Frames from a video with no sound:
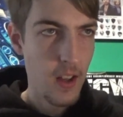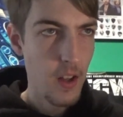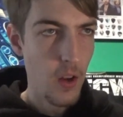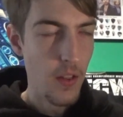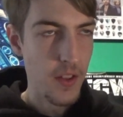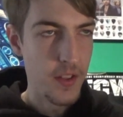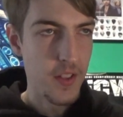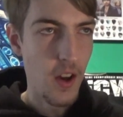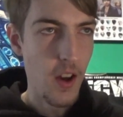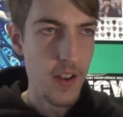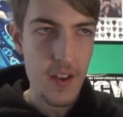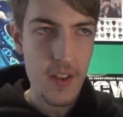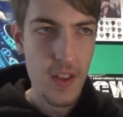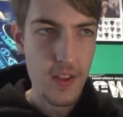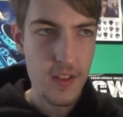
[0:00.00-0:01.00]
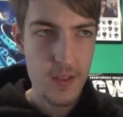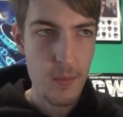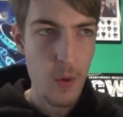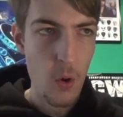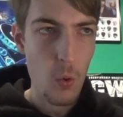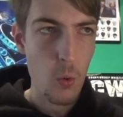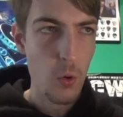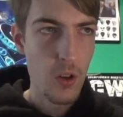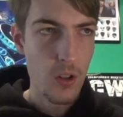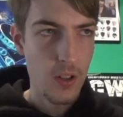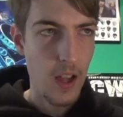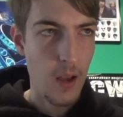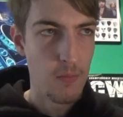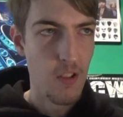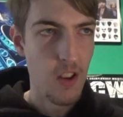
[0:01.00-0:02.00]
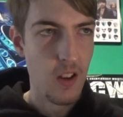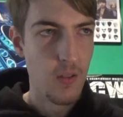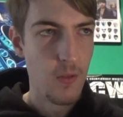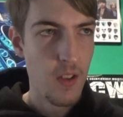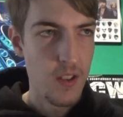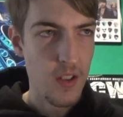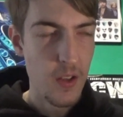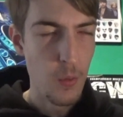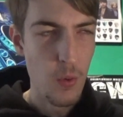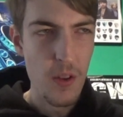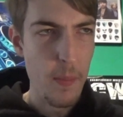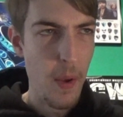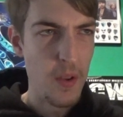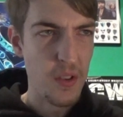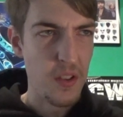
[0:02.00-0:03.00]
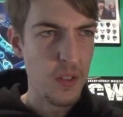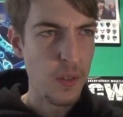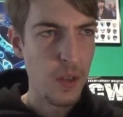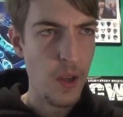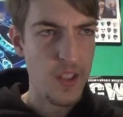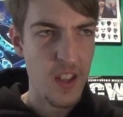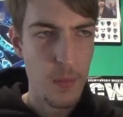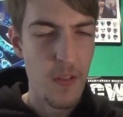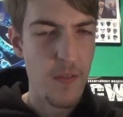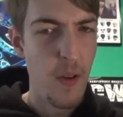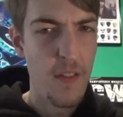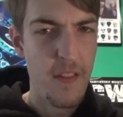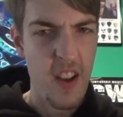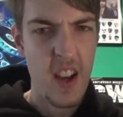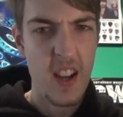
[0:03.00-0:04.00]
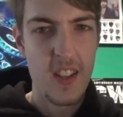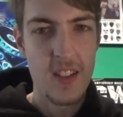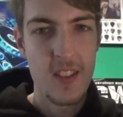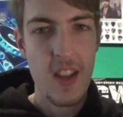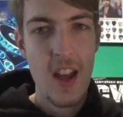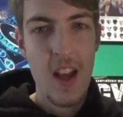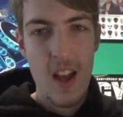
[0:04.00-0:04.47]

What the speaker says: on the side in this small camera. So it's mostly just a close-up of my face.